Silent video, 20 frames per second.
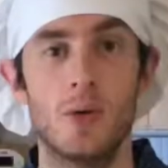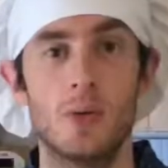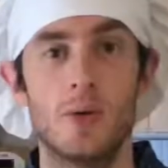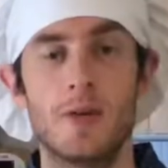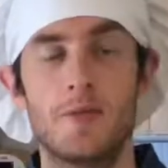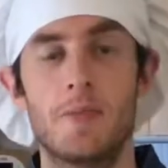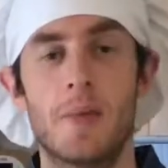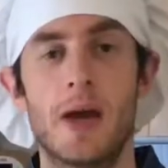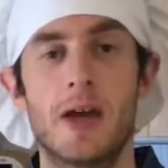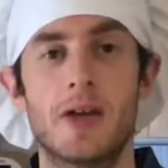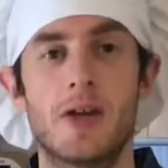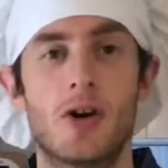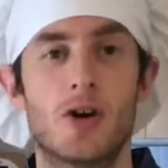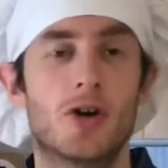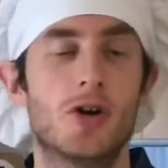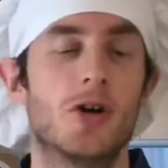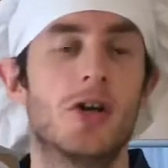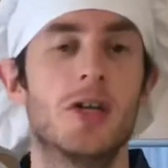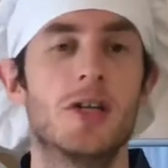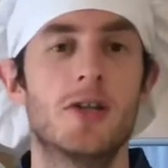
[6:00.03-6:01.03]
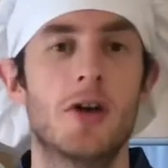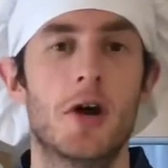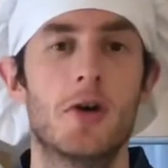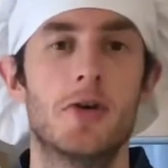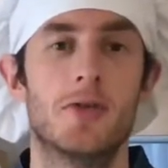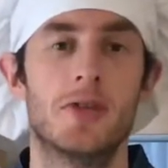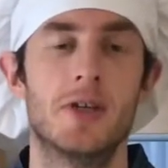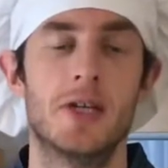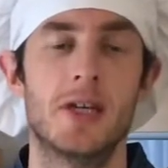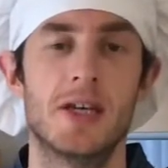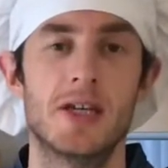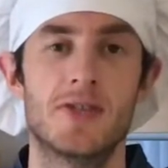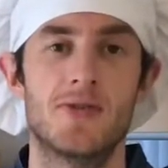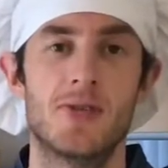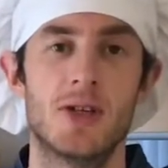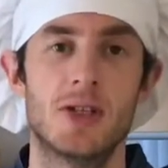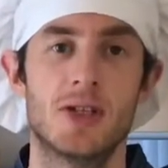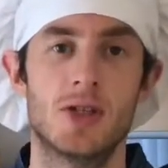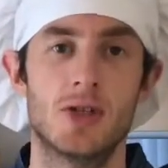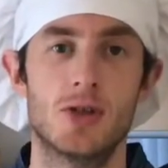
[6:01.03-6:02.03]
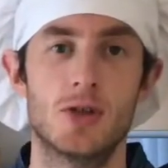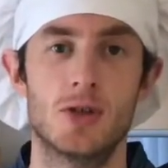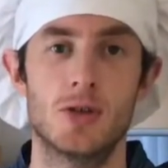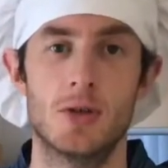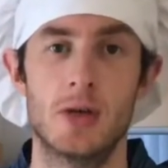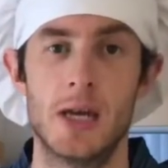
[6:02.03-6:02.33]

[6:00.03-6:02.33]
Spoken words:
we've made our cookie dough, the next thing to do